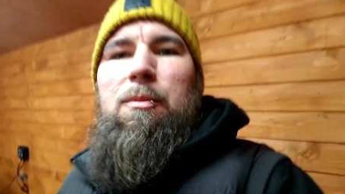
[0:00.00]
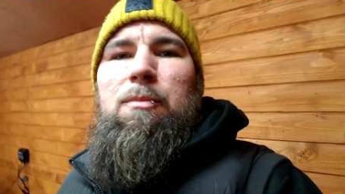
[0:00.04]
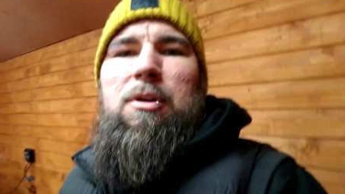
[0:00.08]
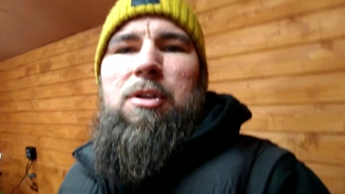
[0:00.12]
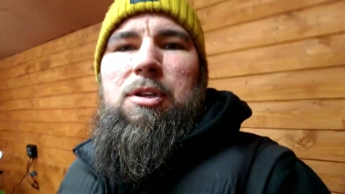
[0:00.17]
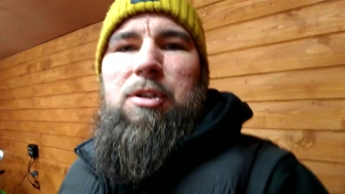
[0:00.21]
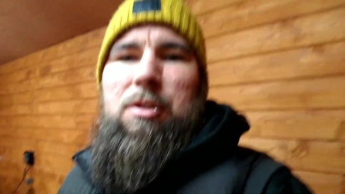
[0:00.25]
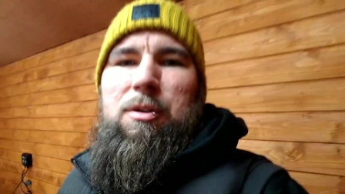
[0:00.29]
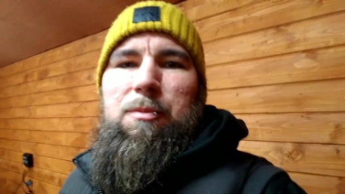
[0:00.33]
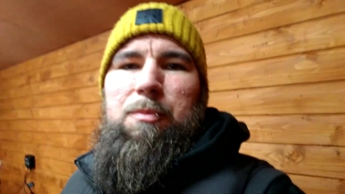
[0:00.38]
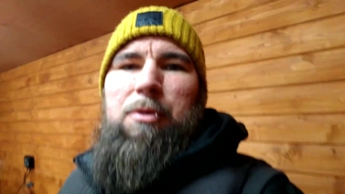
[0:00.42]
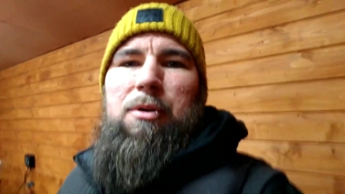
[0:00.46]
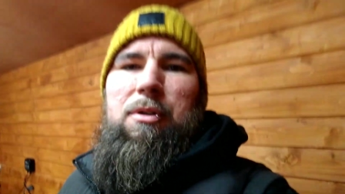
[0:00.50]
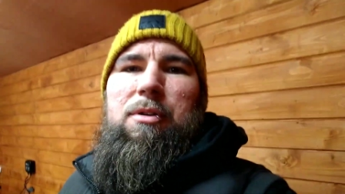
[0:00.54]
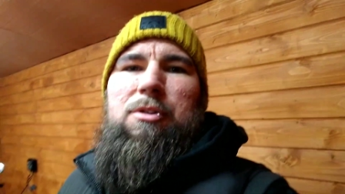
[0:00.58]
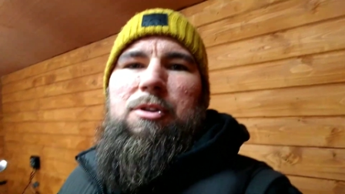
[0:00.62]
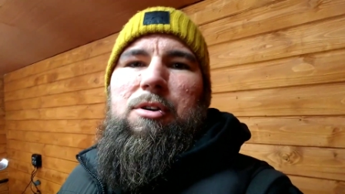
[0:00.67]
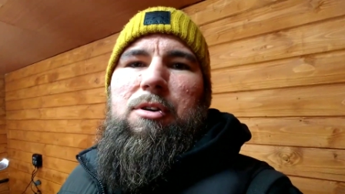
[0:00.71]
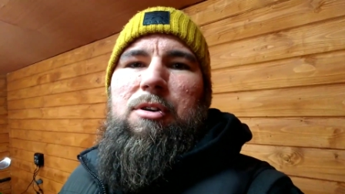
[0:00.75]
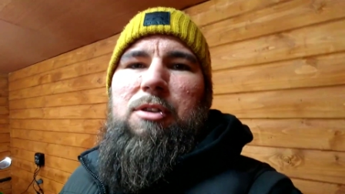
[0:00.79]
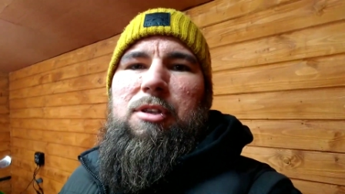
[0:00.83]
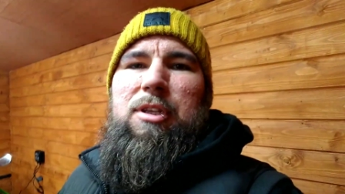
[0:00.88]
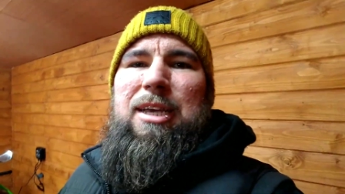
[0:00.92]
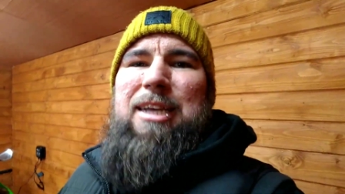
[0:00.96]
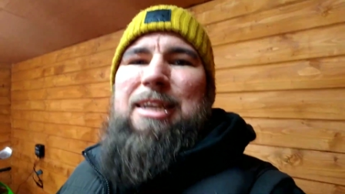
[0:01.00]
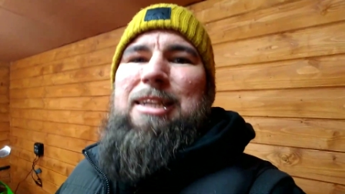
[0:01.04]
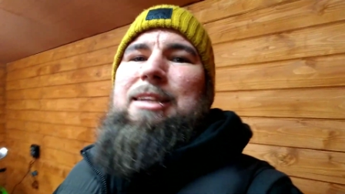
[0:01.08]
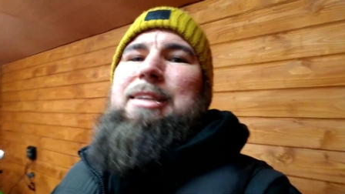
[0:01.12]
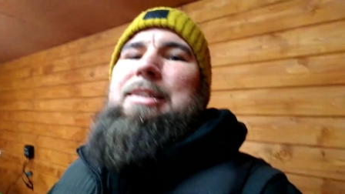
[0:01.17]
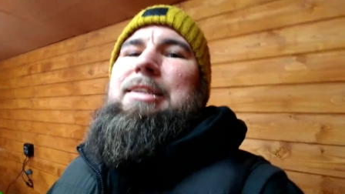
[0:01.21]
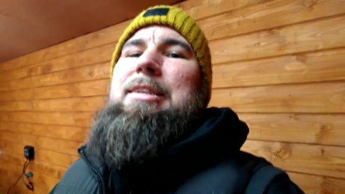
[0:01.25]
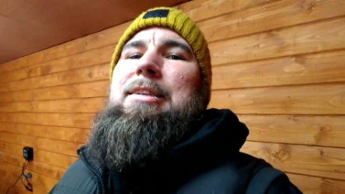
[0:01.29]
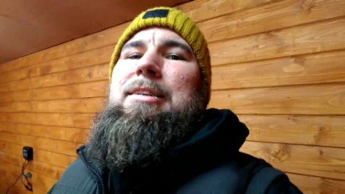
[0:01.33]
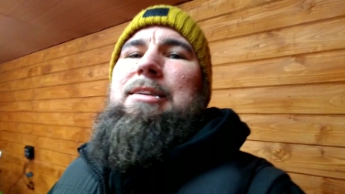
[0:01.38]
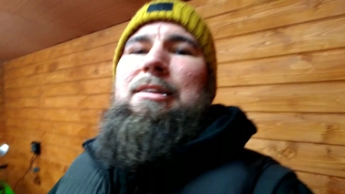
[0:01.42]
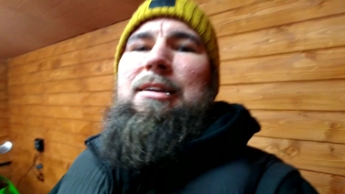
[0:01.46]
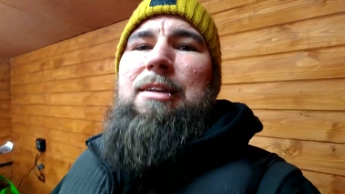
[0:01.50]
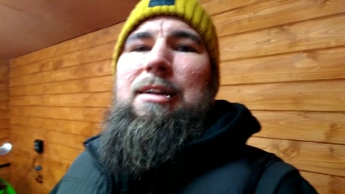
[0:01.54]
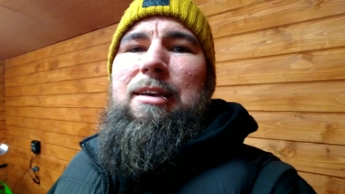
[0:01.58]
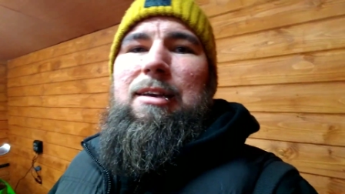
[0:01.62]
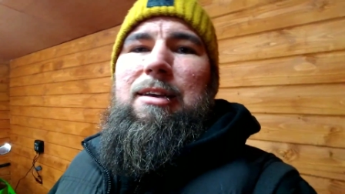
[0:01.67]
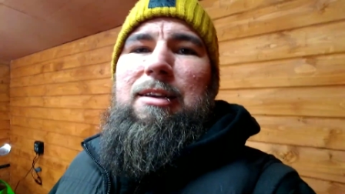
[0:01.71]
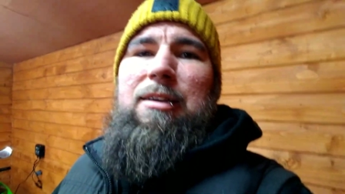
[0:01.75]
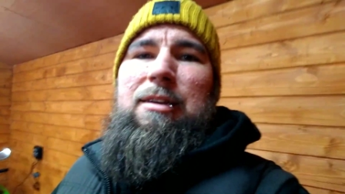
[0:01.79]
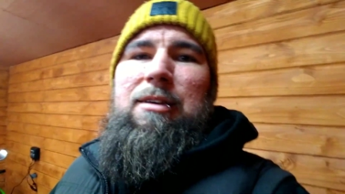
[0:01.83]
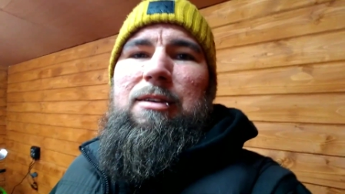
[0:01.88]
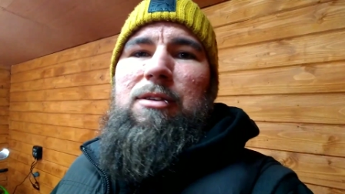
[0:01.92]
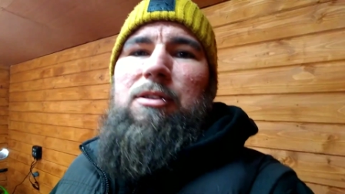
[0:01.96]
I must apologise
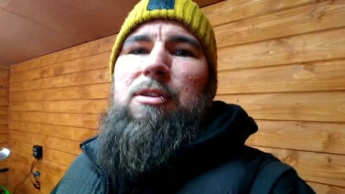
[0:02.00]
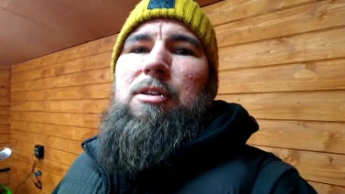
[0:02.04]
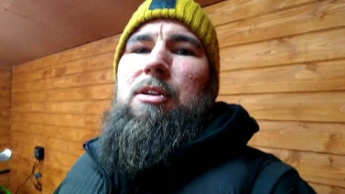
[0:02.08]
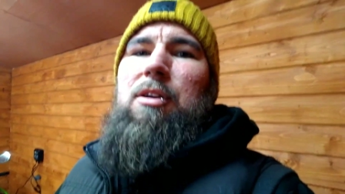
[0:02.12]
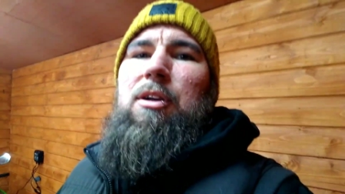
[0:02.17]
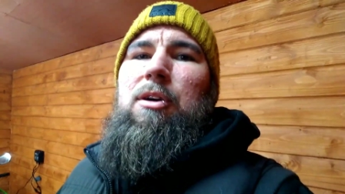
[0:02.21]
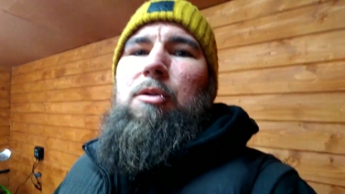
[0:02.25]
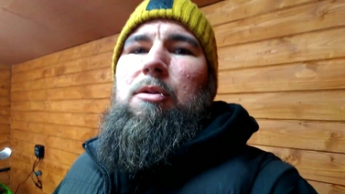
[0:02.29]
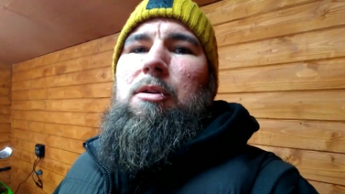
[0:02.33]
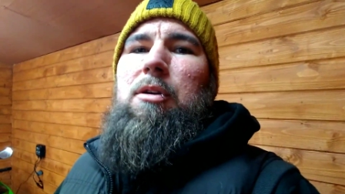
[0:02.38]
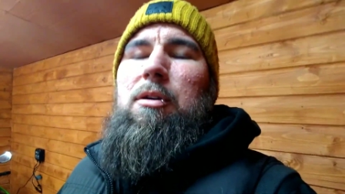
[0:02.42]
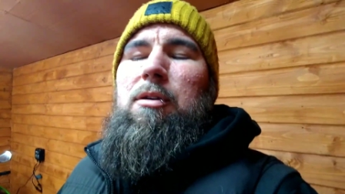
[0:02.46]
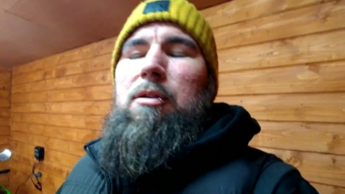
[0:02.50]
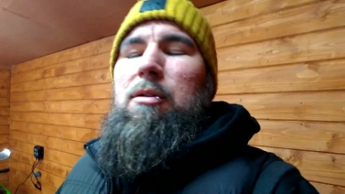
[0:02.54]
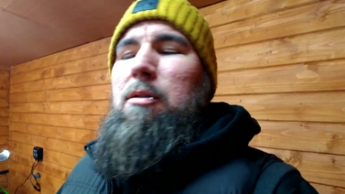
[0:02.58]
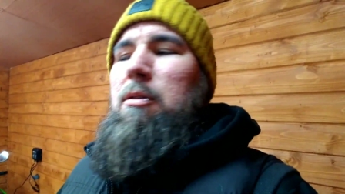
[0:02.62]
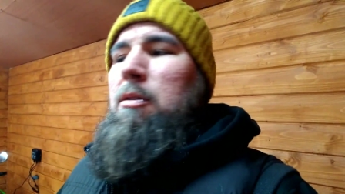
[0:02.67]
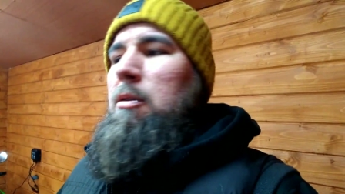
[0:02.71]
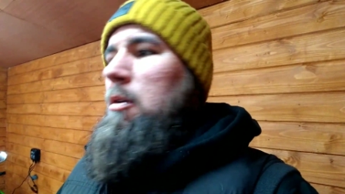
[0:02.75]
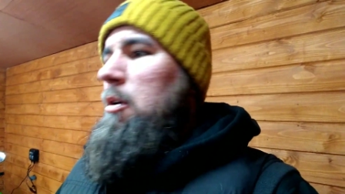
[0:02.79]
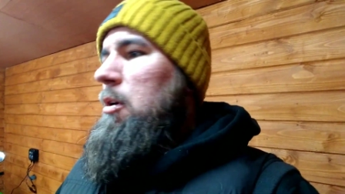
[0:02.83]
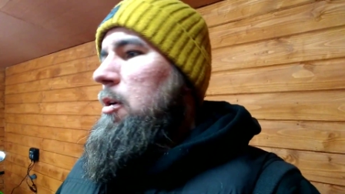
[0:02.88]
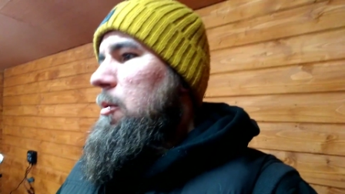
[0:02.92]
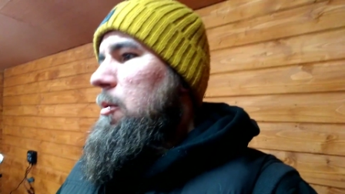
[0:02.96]
instantly to NOCO